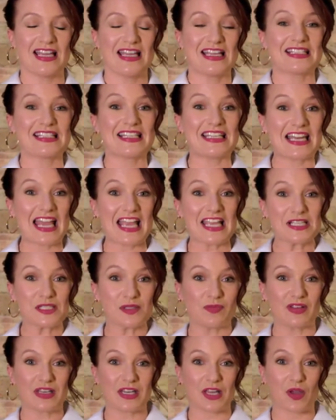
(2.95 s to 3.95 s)
Today's
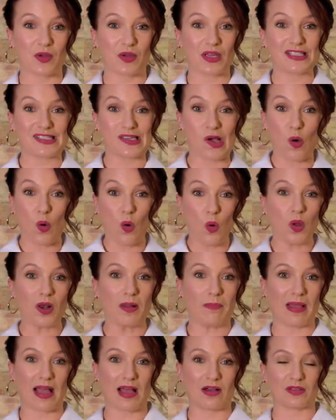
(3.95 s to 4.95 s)
video is all
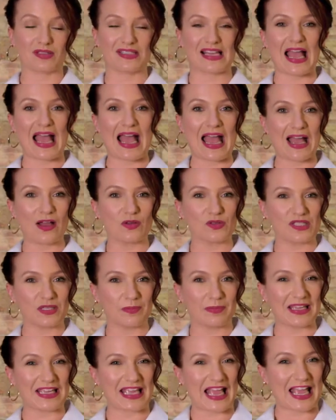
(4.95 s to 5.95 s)
about how to
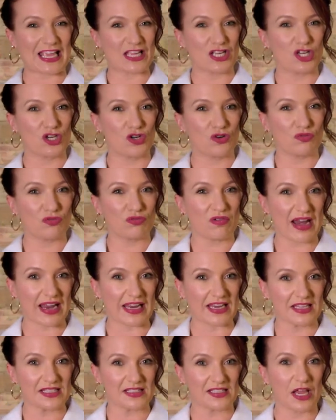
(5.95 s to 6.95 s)
be a
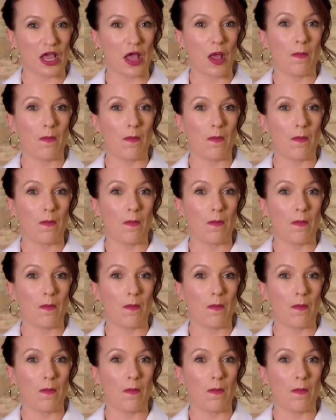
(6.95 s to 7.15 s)
great